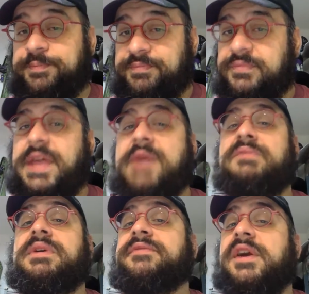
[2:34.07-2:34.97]
That
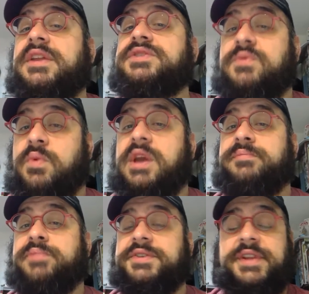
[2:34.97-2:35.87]
will be funny to
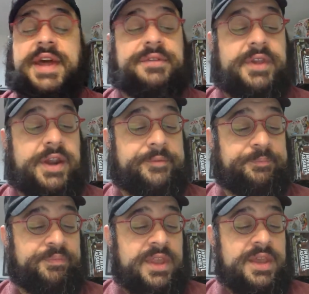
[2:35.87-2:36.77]
one person out
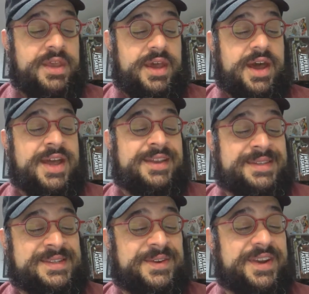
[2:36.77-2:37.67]
there.
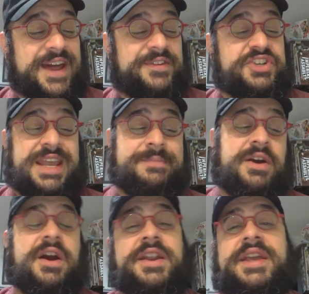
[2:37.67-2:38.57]
So go down there, check them
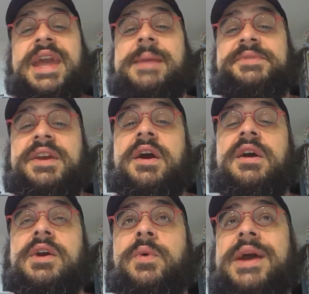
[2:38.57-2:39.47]
out, Guardian Games. They
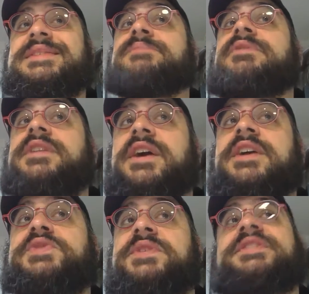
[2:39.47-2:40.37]
are quite simply the
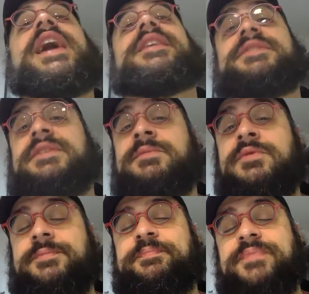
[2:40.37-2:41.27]
country's gayest.
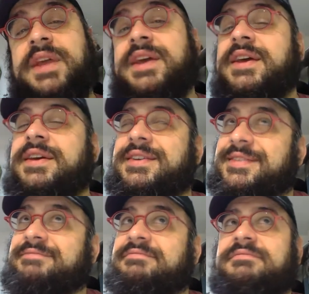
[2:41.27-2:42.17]

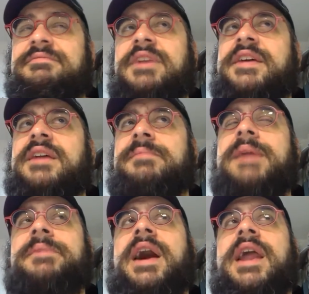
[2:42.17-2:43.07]
Well, they
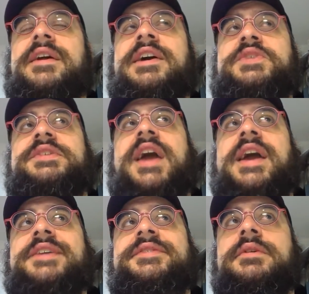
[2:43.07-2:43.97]
might be kind of the country's
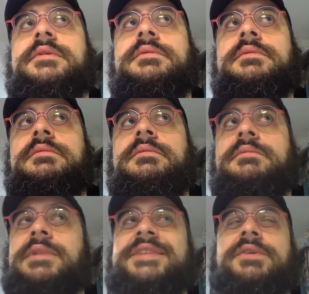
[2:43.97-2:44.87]
gayest too.
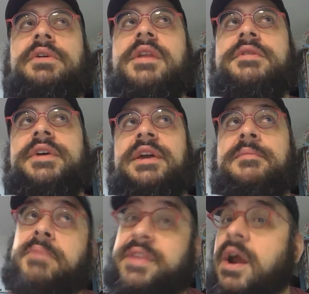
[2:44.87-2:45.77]
That's a whole other thing.
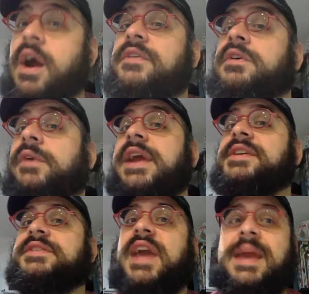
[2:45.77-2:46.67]
But they are the
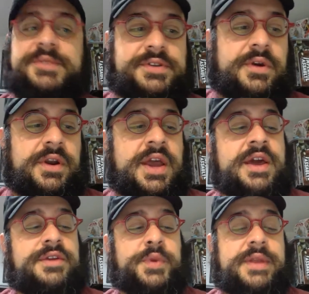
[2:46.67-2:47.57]
greatest game store.
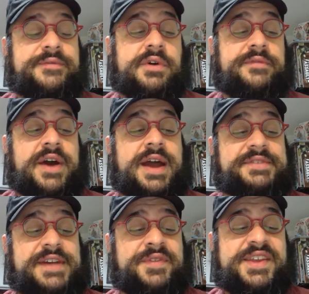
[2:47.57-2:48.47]

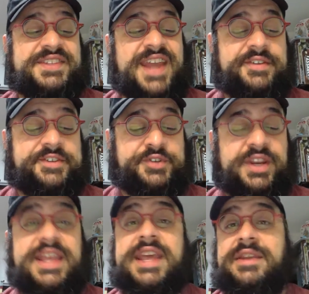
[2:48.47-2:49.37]
345 Southeast Taylor
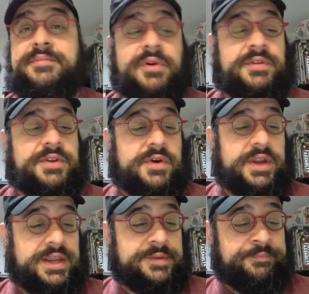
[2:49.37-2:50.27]
Street in Portland,
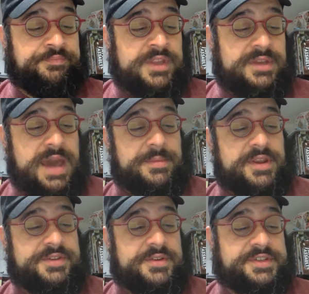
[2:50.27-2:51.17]
Oregon. I'm
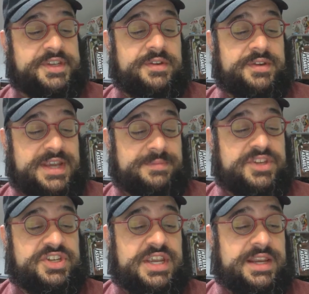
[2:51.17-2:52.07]
going to do, see if you can see I'm
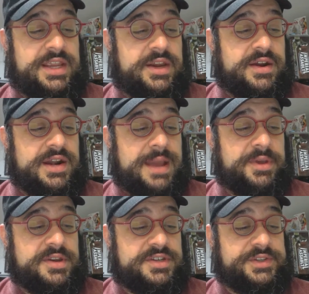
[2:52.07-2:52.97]
going to cheat here, but
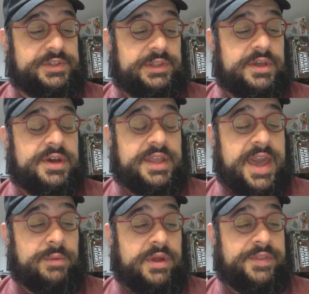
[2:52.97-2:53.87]
I'm going to just look
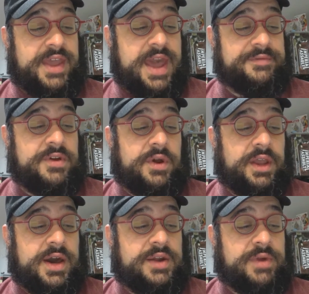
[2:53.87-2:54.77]
at what they have
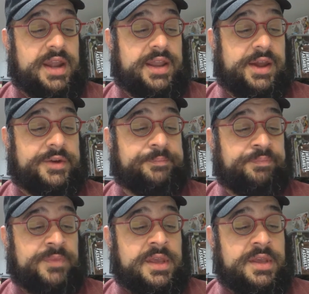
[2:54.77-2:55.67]
going on right now.
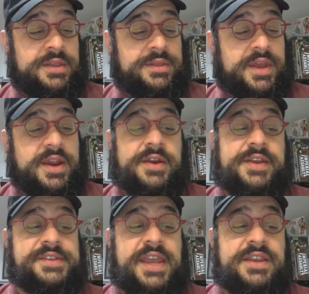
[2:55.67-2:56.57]
There
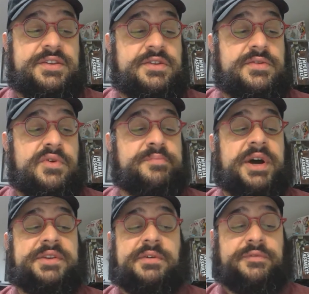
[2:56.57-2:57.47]
is a new
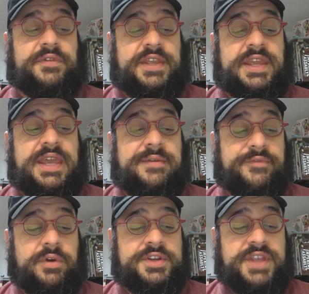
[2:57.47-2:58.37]
bundle for the
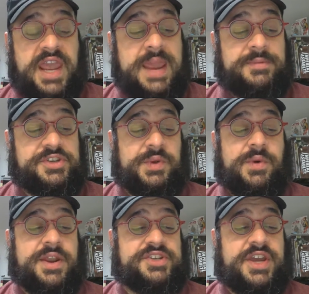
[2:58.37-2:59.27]
Keyforge game that you
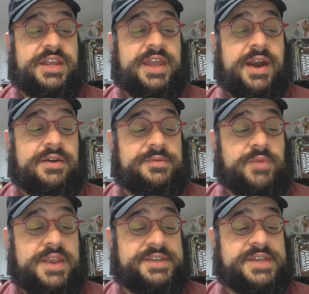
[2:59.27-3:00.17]
want to check out,
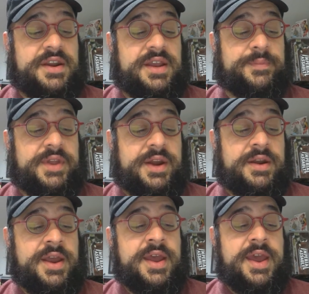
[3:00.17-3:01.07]
way to set it up
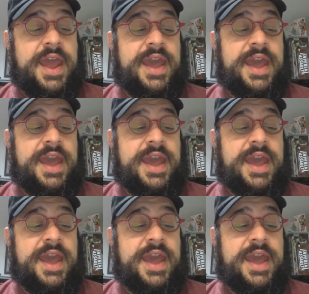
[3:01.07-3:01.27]
there. And